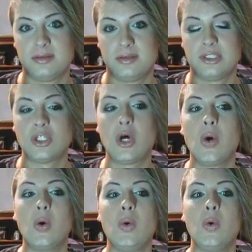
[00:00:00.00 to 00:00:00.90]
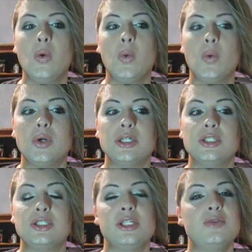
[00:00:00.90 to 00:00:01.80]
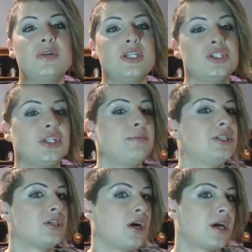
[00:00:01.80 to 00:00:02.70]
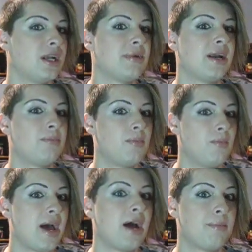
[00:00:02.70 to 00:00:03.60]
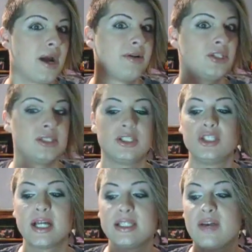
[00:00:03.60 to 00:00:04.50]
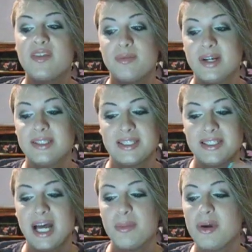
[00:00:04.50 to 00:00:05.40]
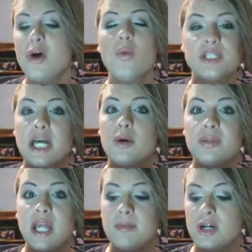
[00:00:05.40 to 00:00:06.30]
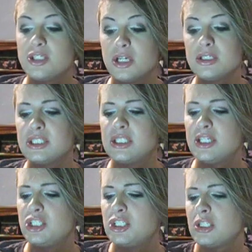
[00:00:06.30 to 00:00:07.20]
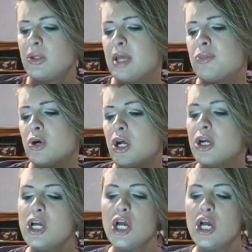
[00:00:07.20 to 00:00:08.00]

So she really shouldn't be talking about ma- marriages. And Jen definitely brings this up, which I don't blame her. She goes, listen, she's so liberal.